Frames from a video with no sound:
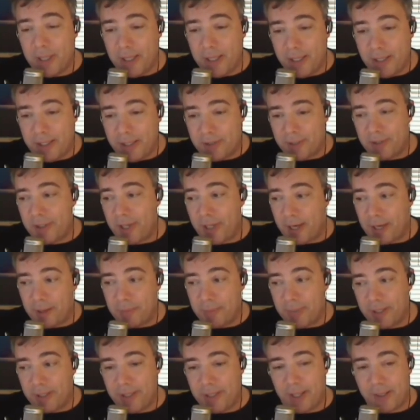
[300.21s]
Nothing this like
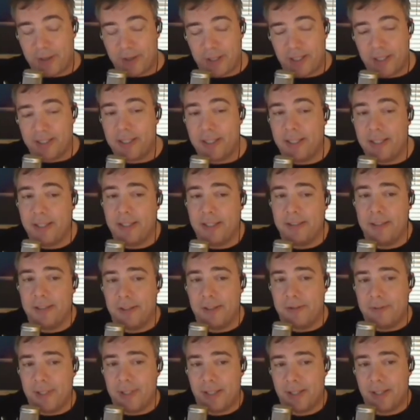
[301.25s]
that. How, nothing like that. Yeah,
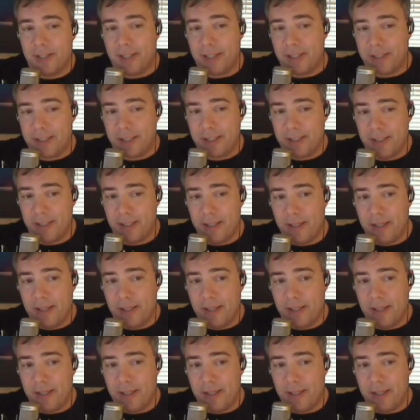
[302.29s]
no, nothing like that.